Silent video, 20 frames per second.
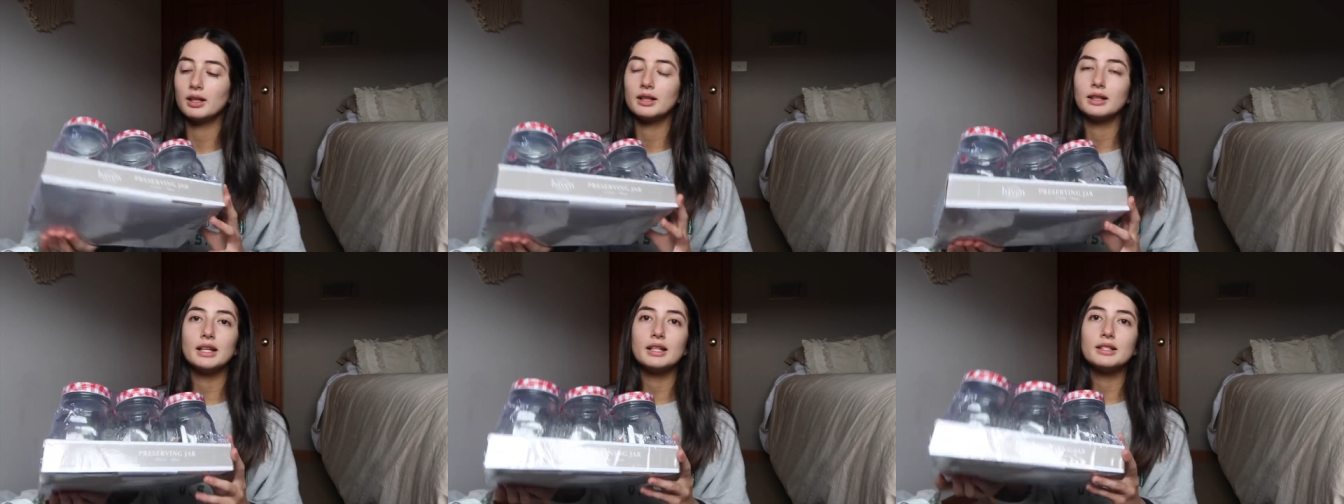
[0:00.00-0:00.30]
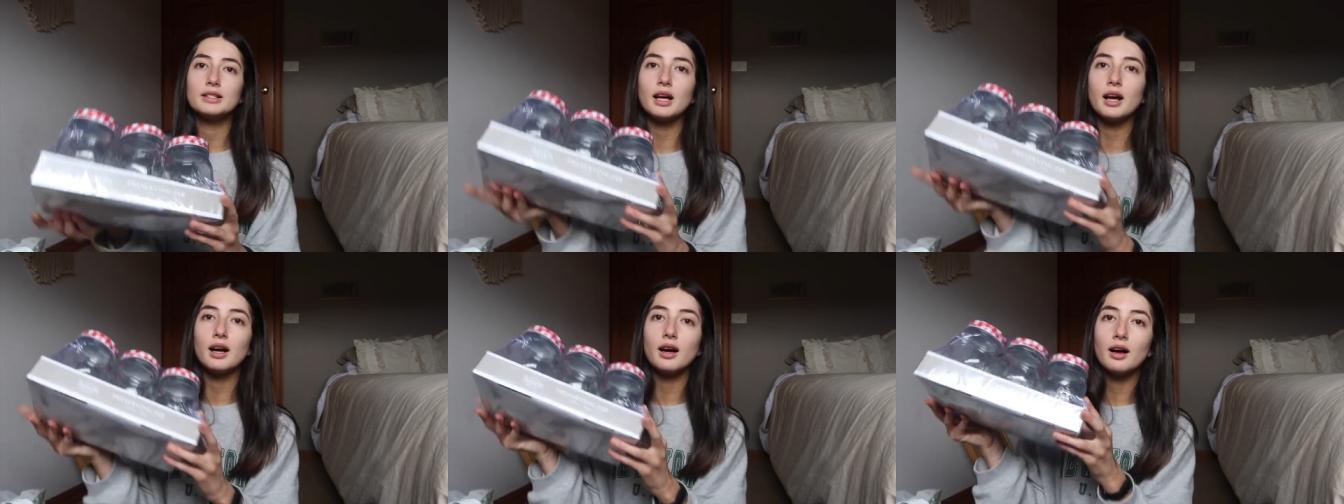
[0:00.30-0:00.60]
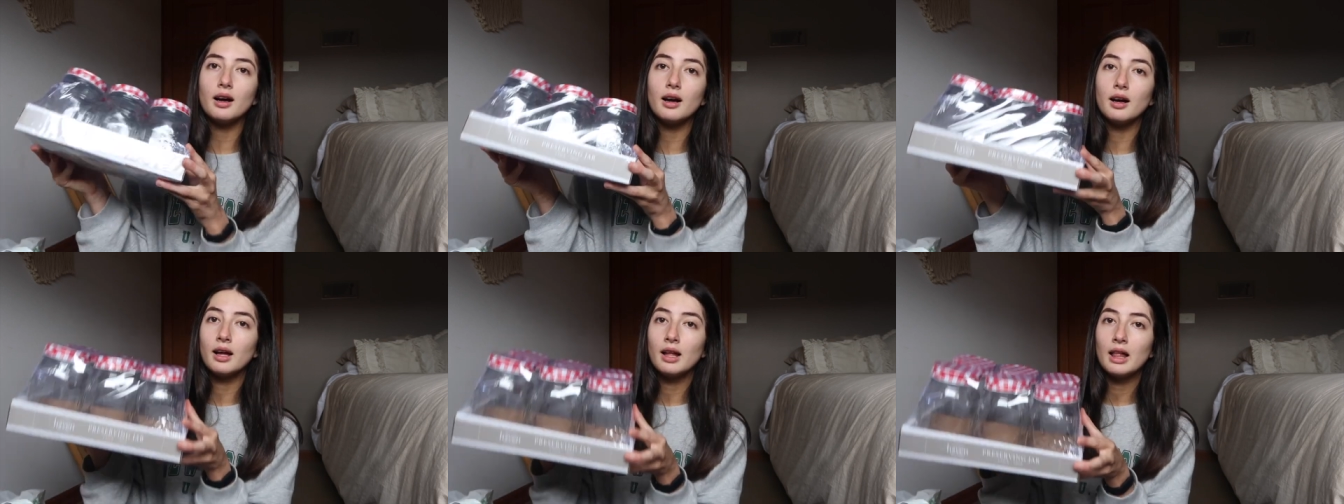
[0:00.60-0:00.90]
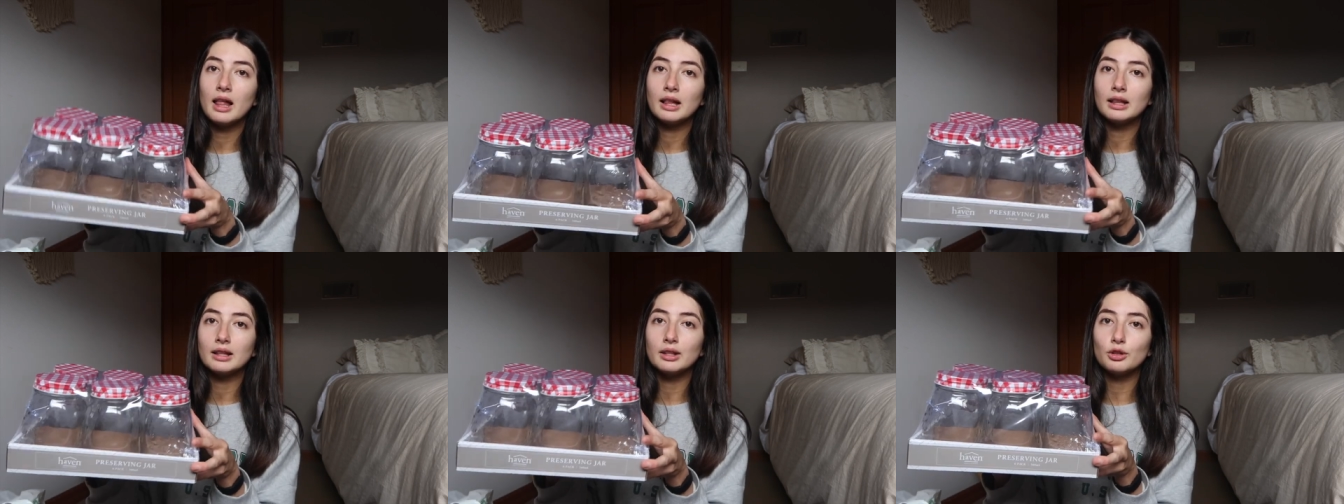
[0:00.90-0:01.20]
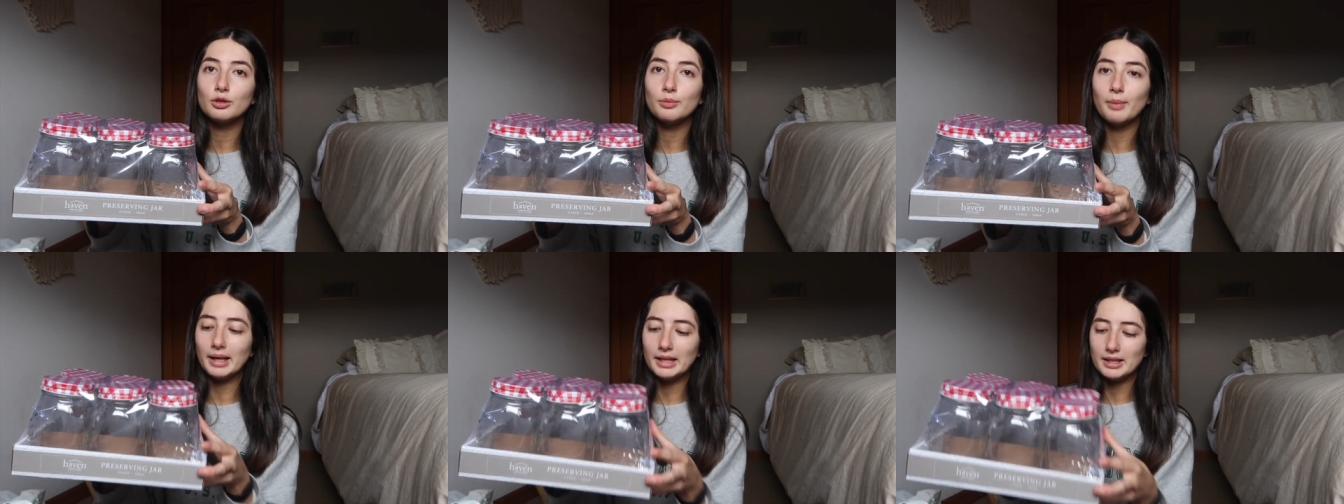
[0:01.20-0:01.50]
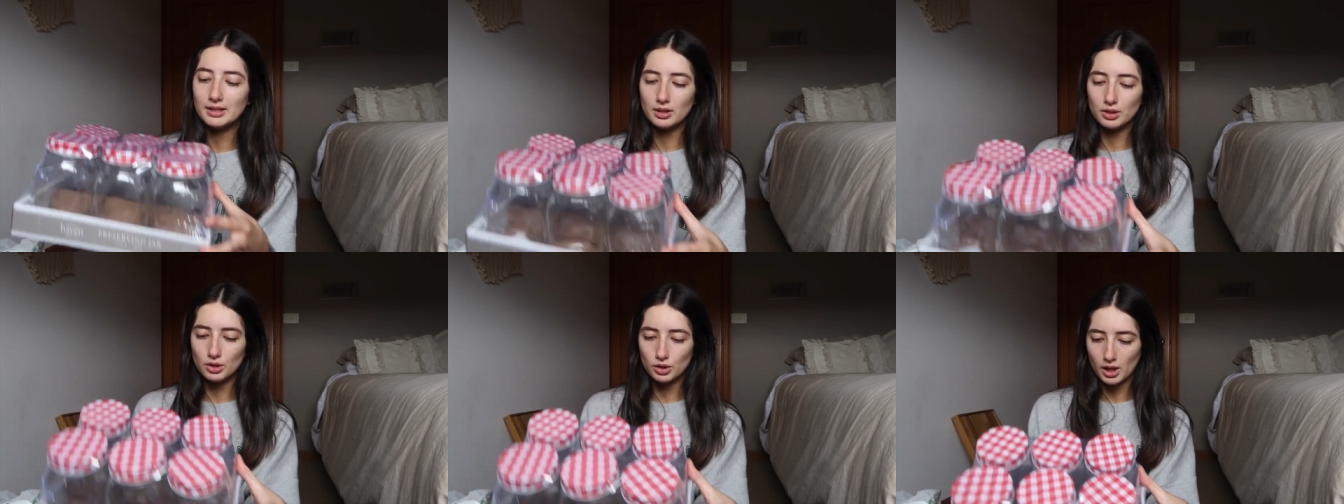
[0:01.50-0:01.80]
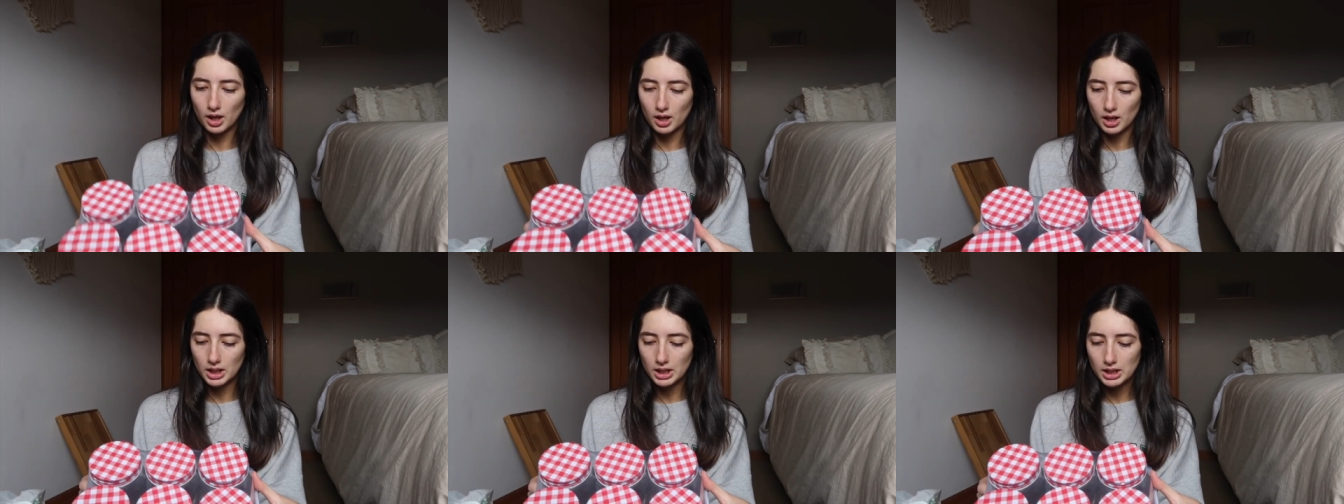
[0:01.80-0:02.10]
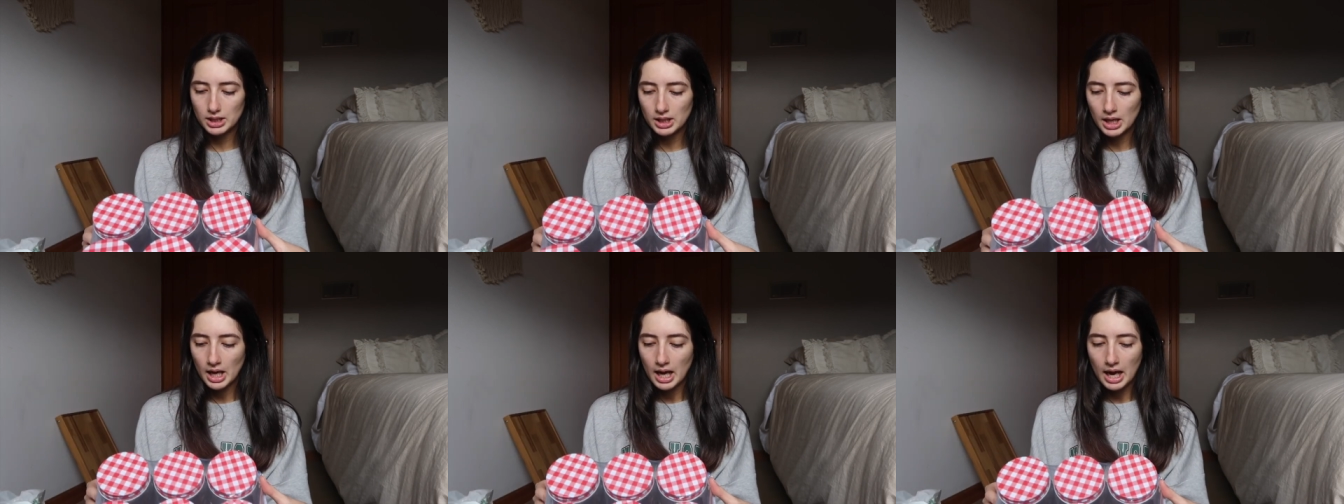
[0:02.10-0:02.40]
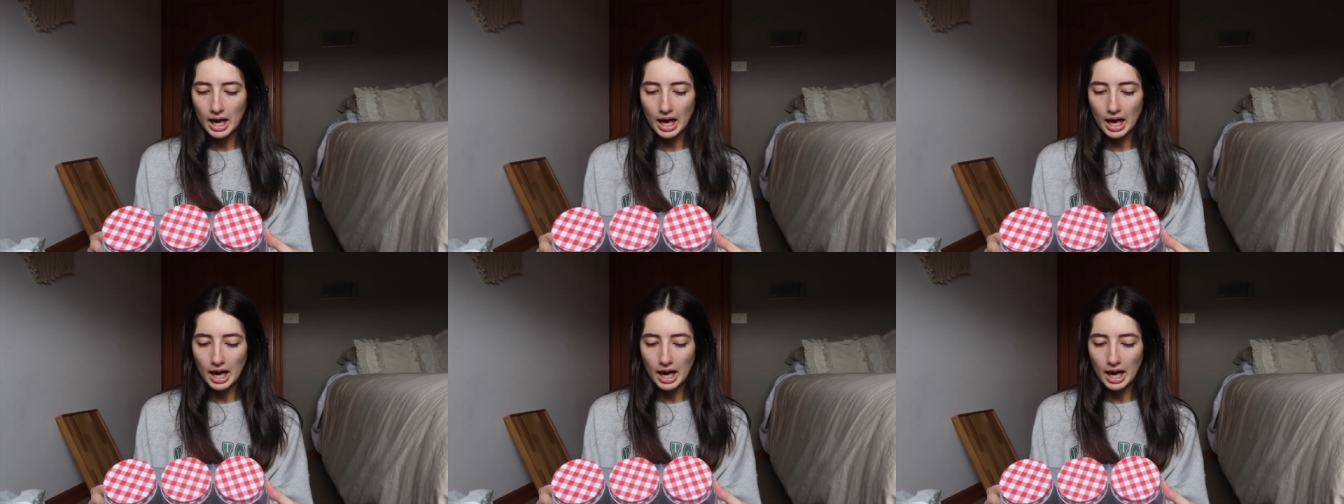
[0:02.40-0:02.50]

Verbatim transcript: These are little mason jars.